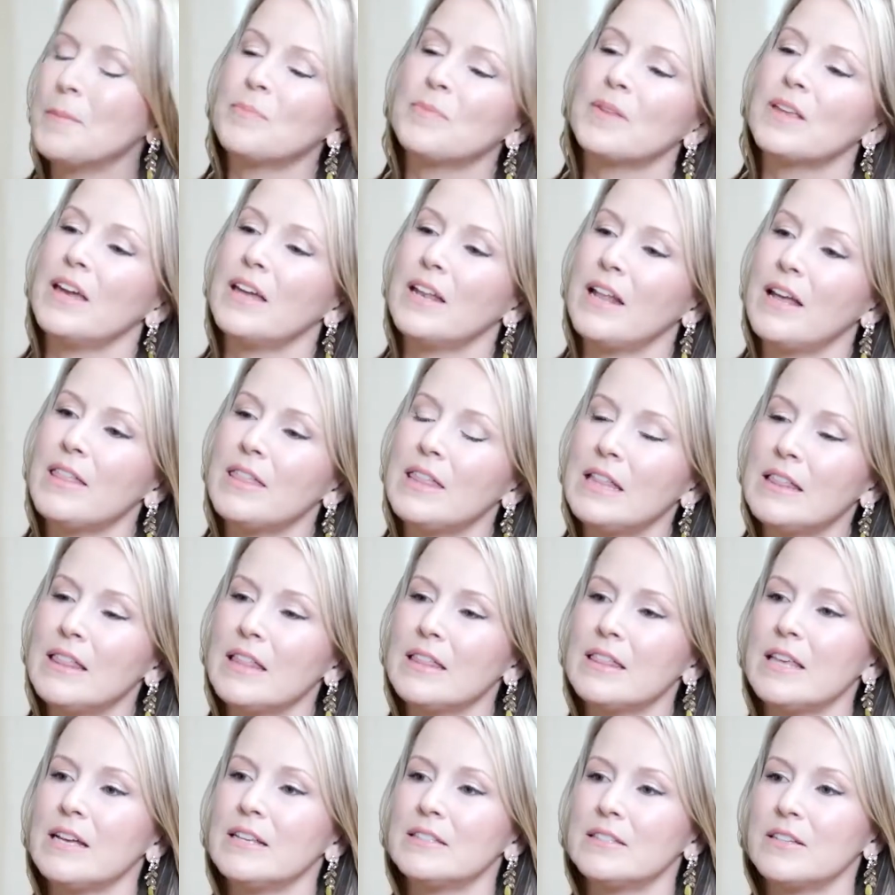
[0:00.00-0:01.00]
And I think that
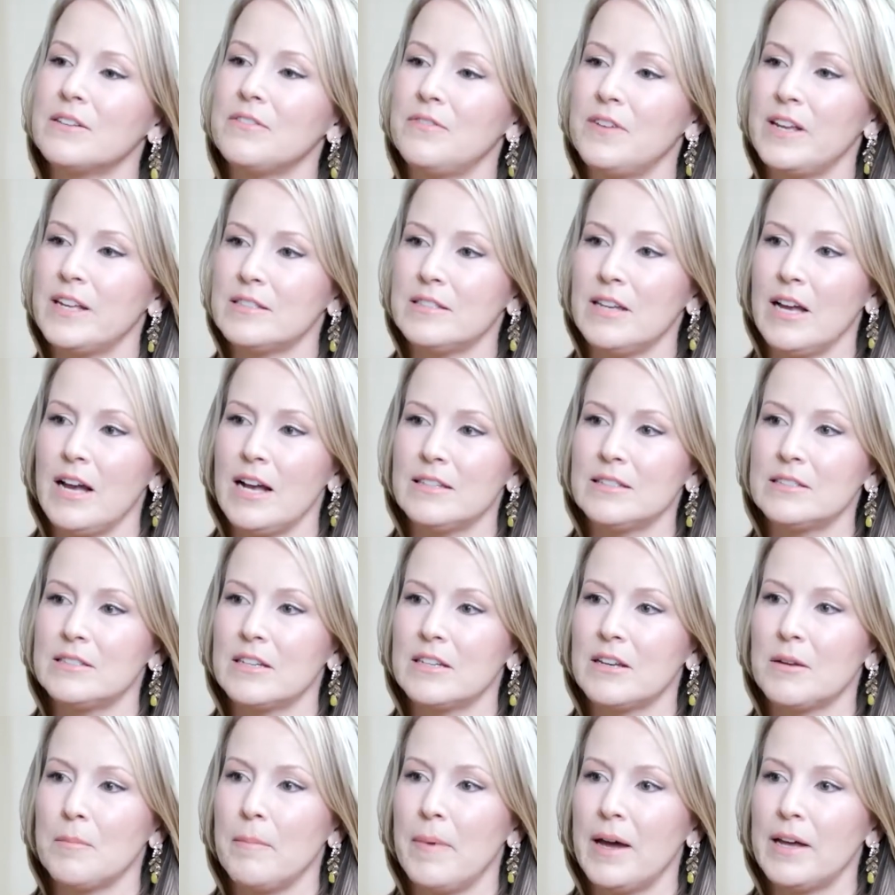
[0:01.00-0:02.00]
that's a
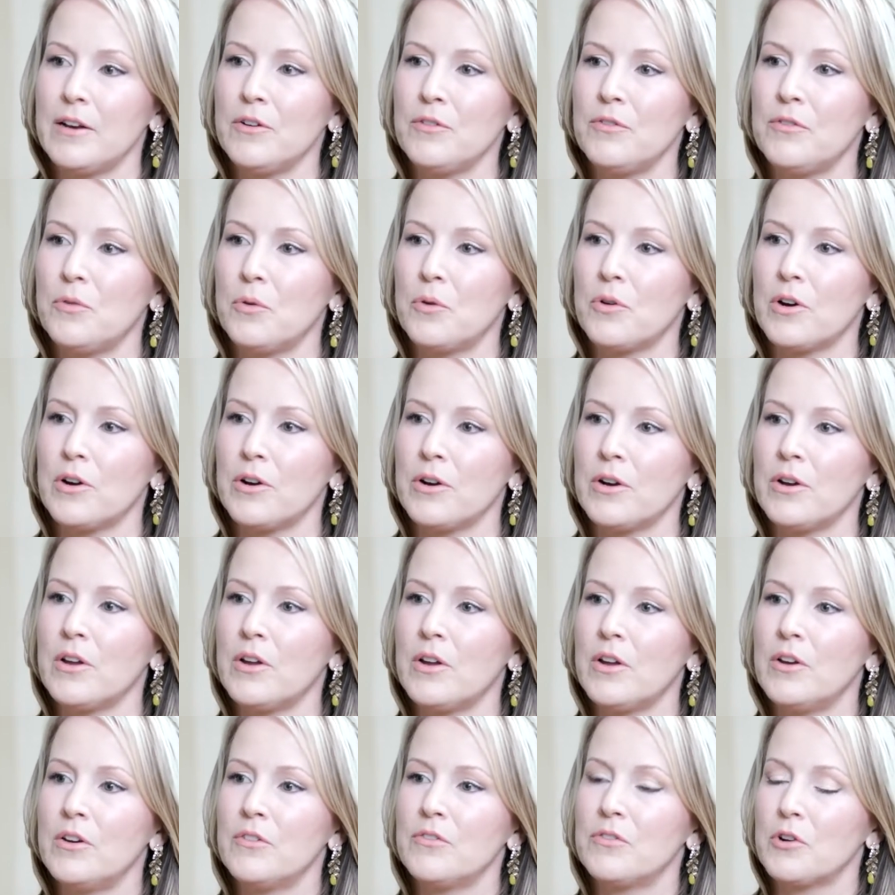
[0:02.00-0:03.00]
fantastic metaphor
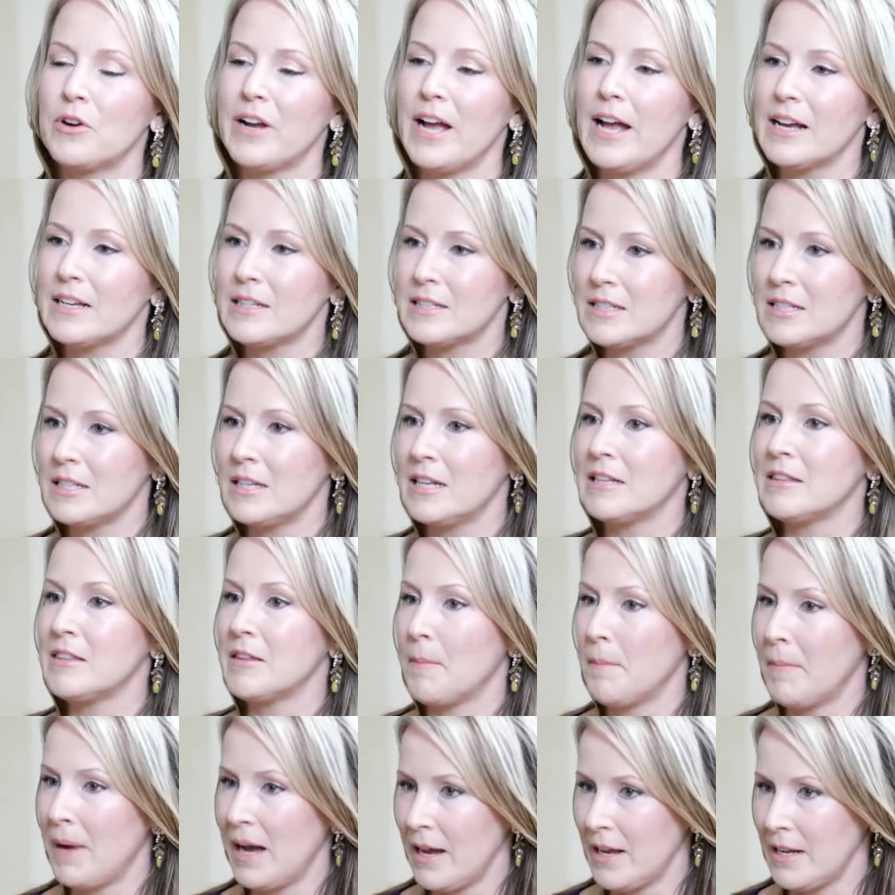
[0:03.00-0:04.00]
for exiting the
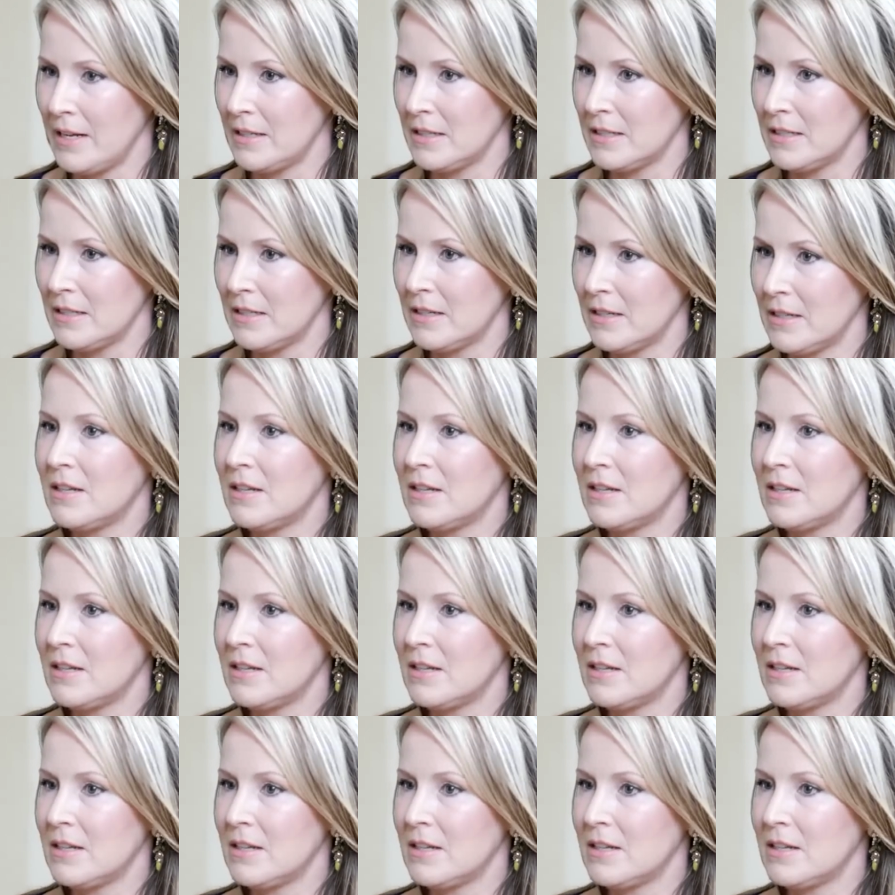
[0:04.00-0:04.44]
mind.